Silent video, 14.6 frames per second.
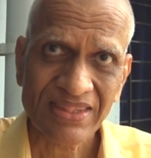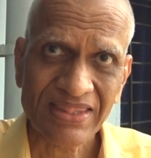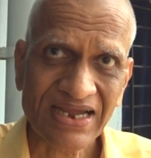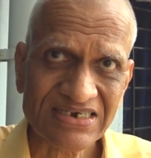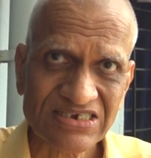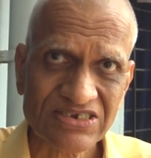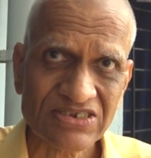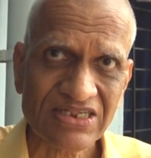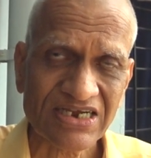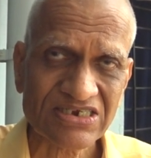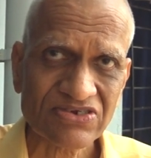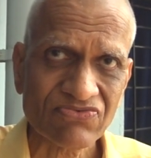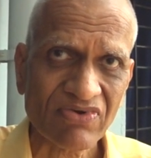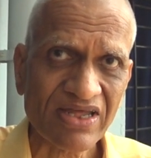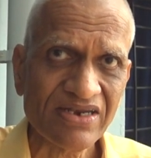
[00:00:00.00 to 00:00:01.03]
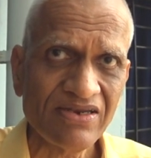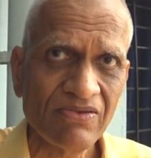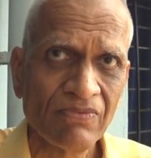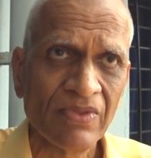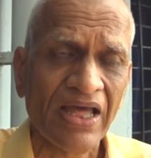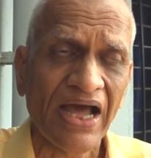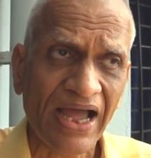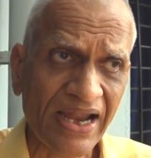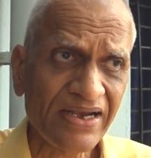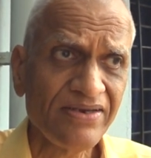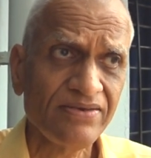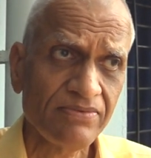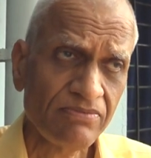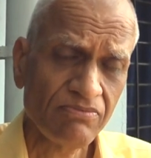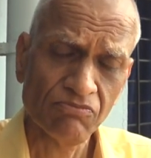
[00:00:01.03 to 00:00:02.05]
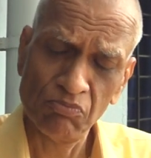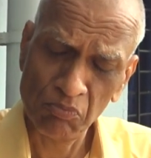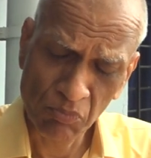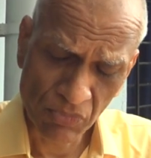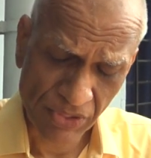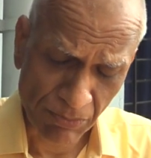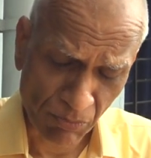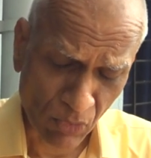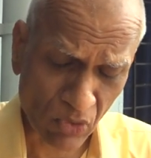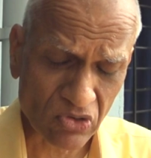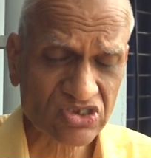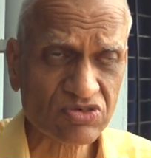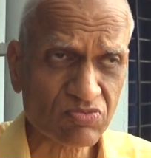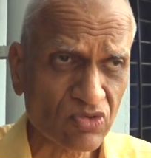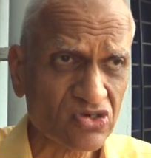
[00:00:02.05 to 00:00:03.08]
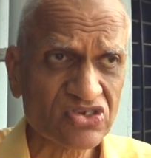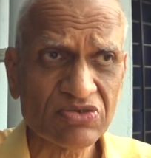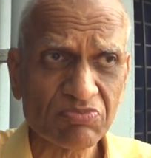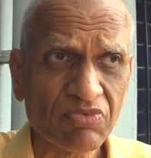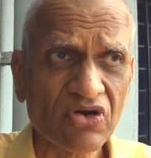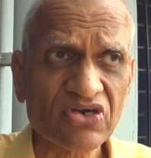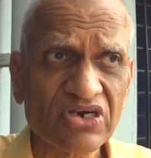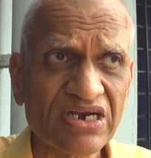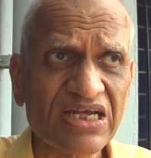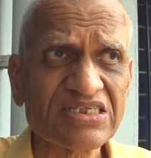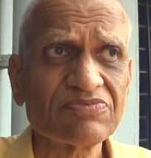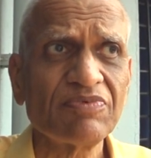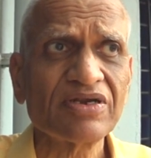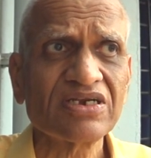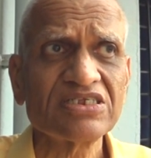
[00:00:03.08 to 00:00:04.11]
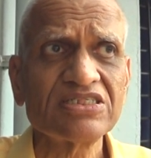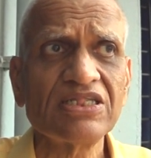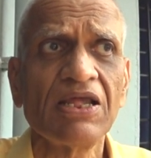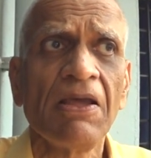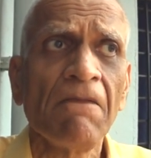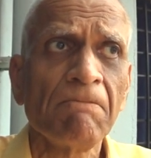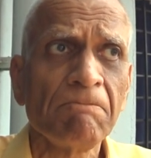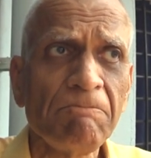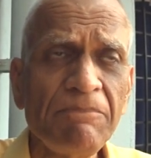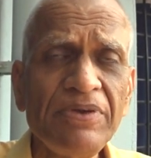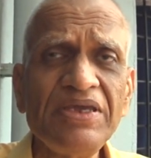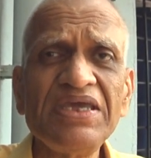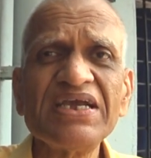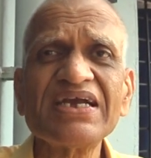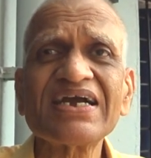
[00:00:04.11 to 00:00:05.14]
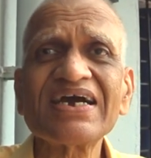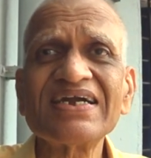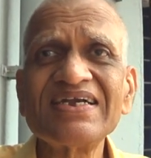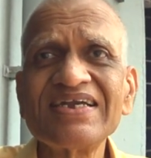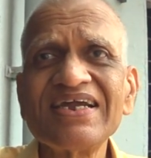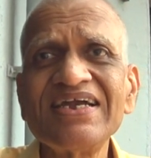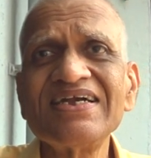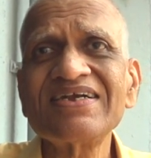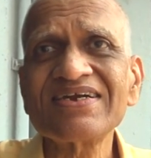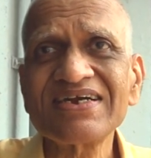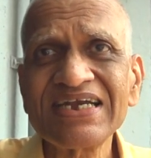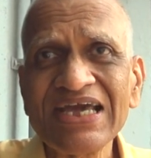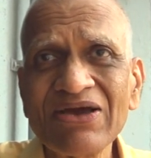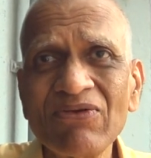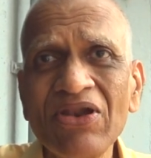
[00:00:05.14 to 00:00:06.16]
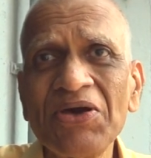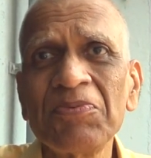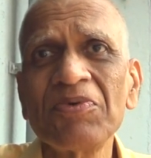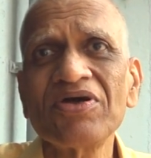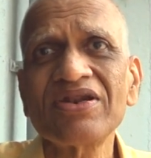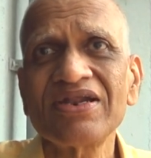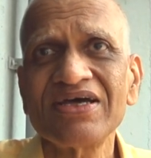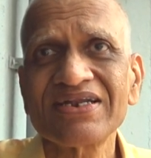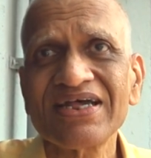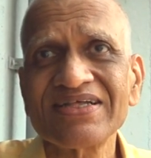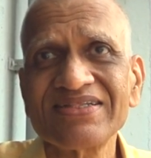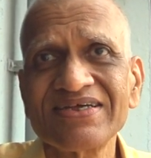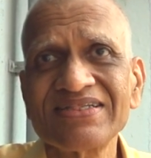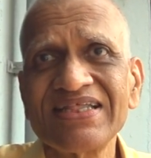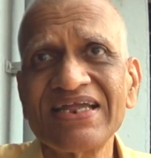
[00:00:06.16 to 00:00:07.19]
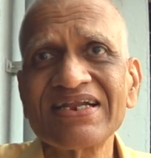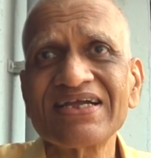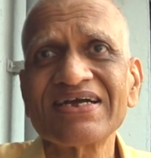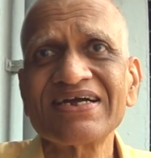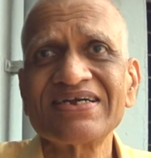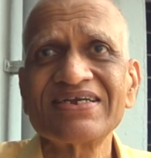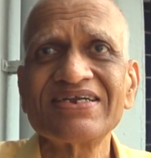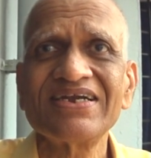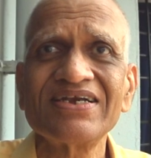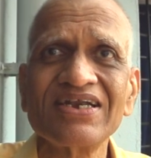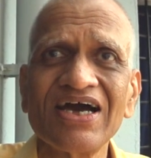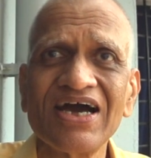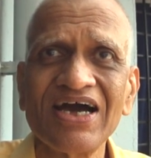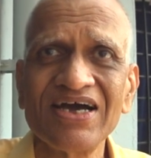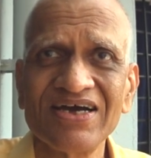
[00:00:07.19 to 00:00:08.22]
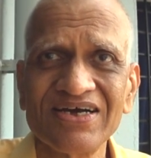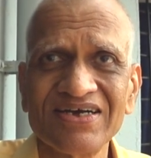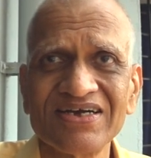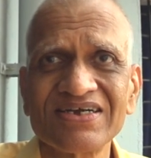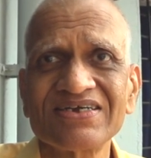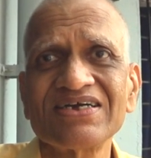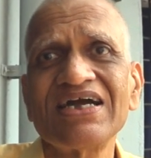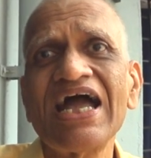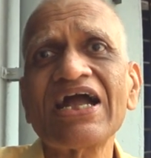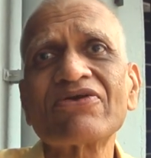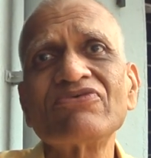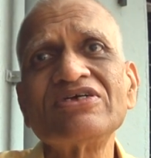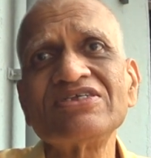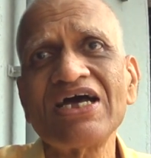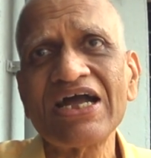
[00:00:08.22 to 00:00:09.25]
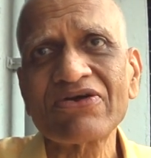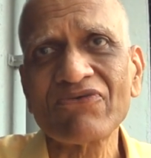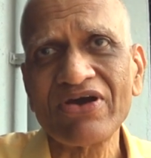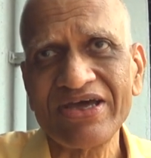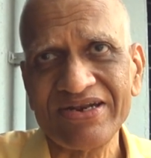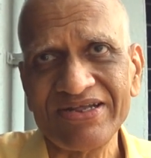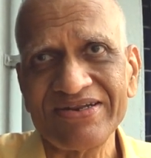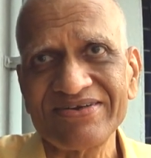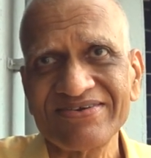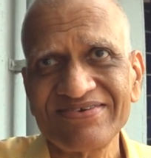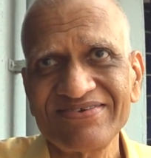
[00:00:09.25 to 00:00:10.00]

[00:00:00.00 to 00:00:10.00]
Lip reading: That's one. And the most important aspect is be content developer rather than content acquirer.